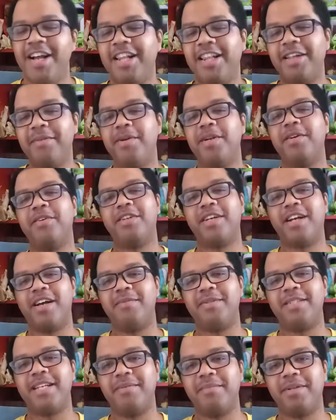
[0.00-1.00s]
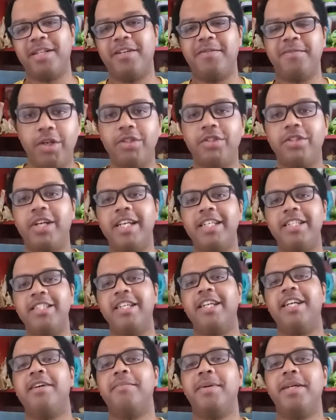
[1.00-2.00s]
Let me know in the comments down below. Also, guys,
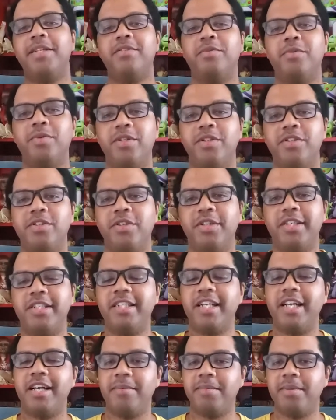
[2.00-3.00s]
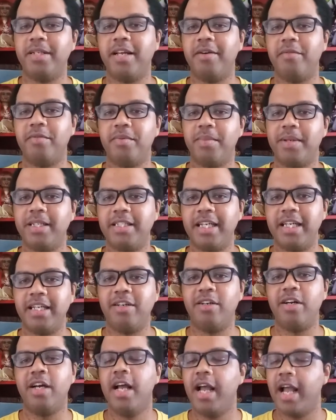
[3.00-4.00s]
check out my Twitter so you can stay up to date with my
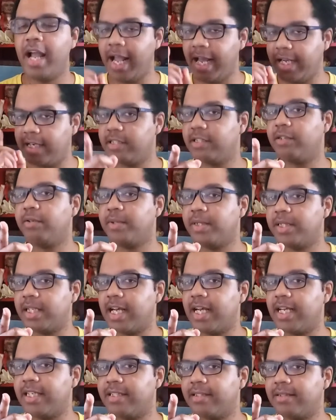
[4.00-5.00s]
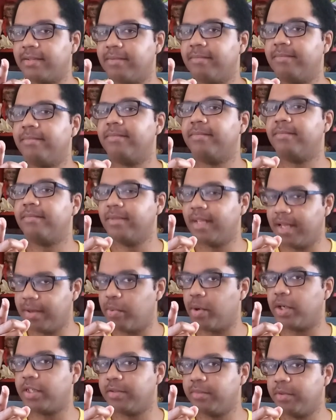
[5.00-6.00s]
channel. And as always, guys, keep
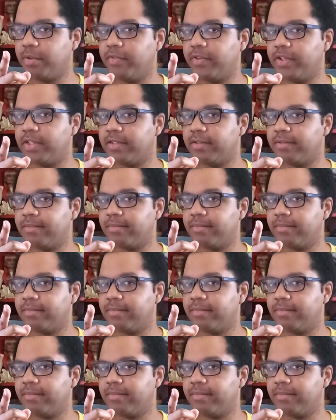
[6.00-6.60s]
watching movies.